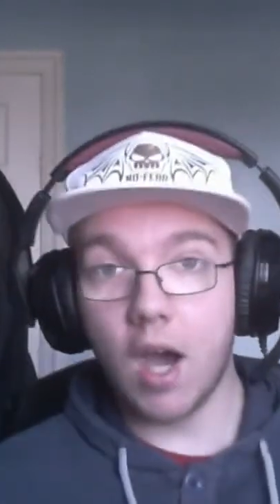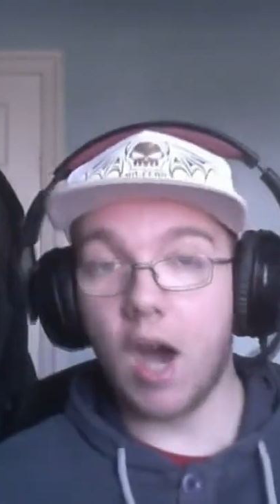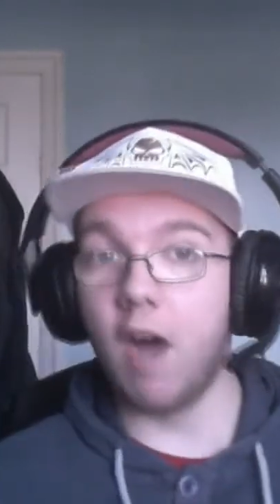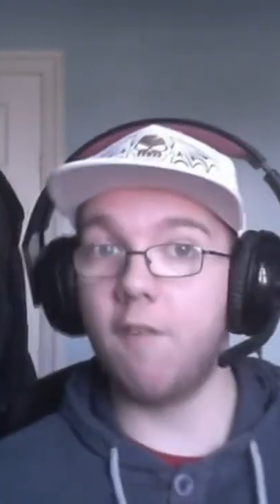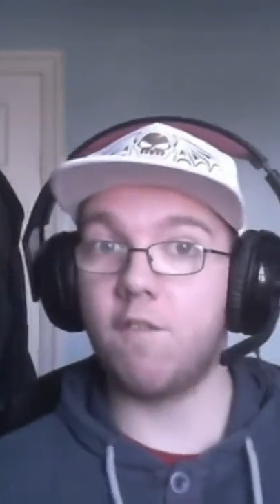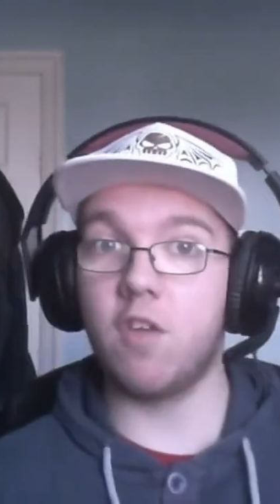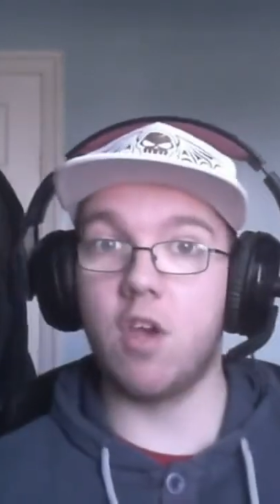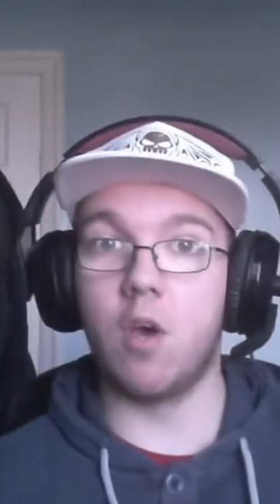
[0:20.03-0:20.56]

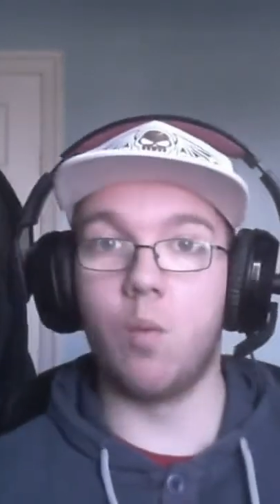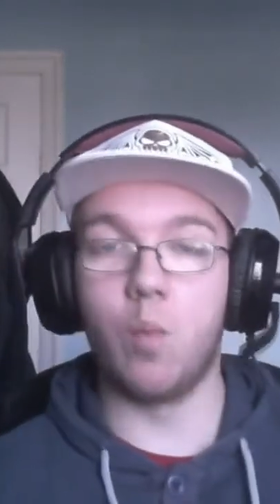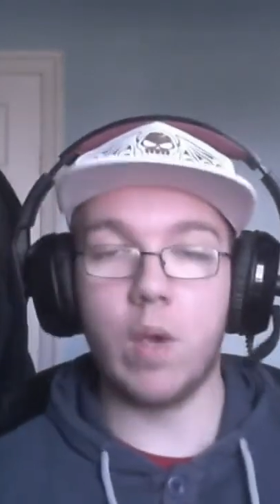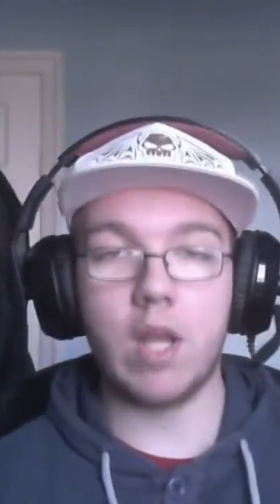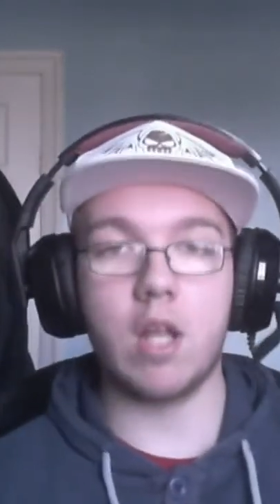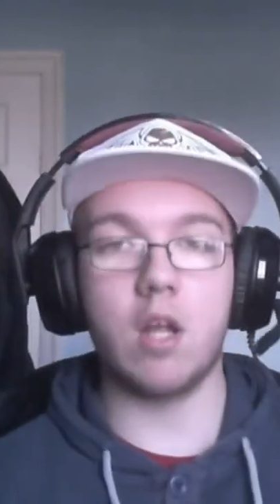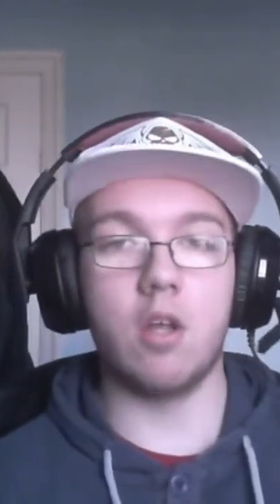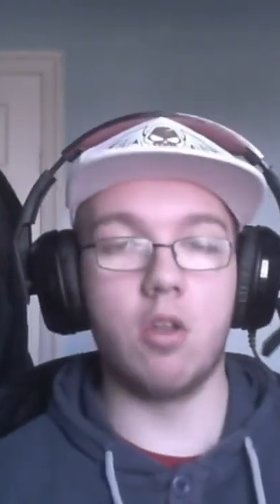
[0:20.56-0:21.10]
after a
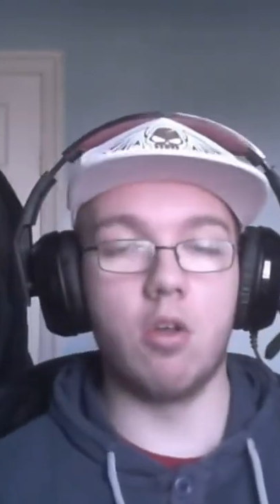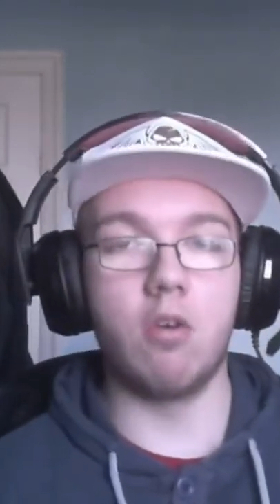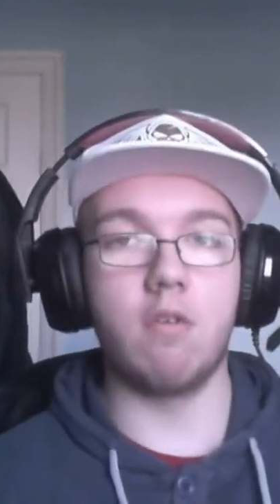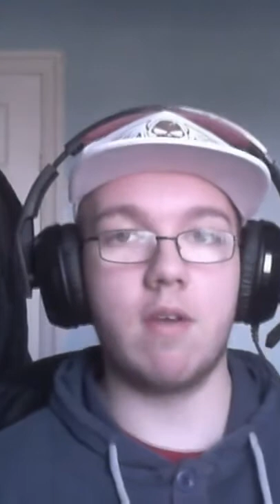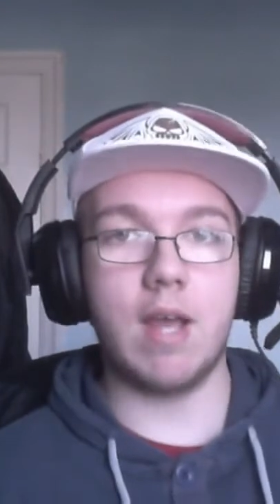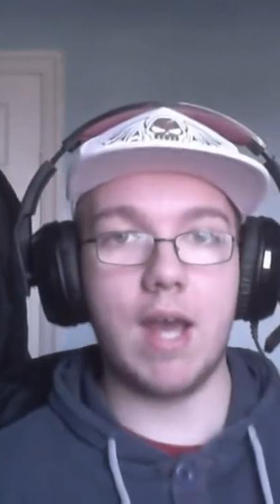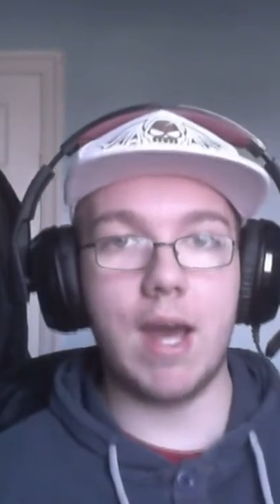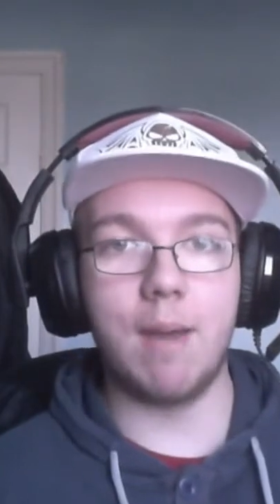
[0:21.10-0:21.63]
week
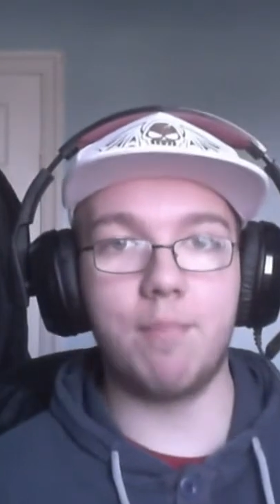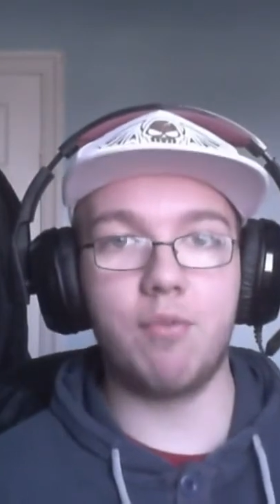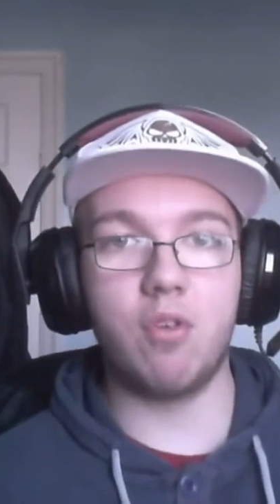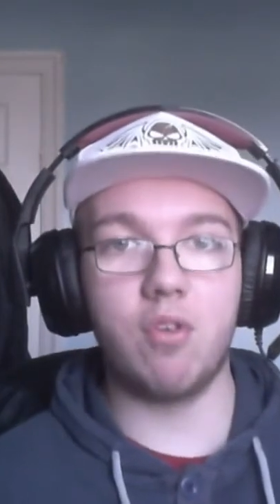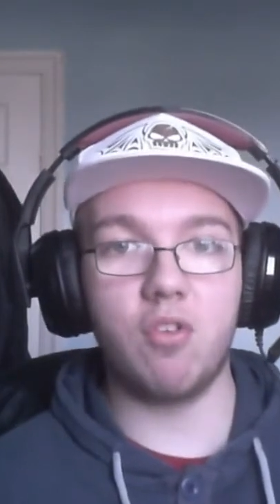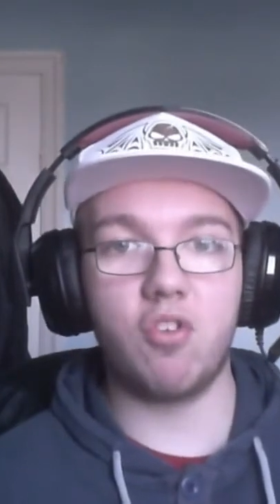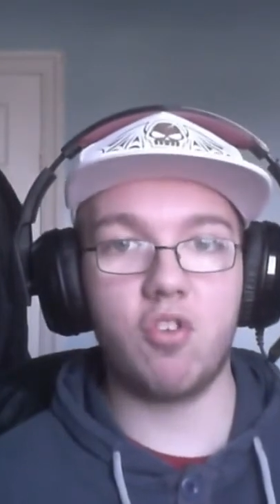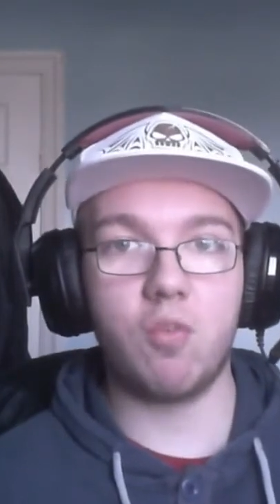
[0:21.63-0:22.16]
long
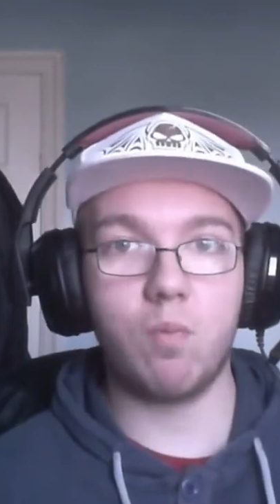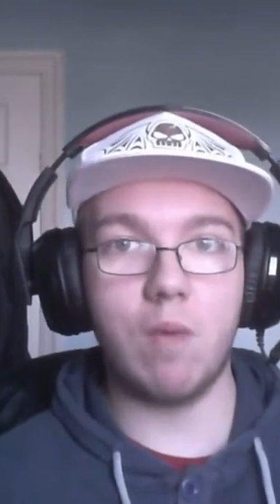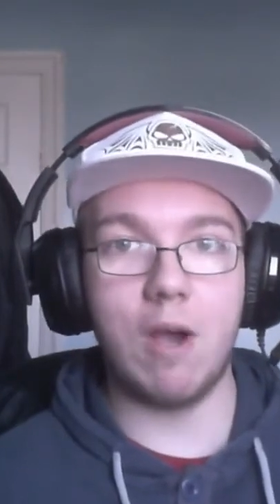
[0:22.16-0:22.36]
absence.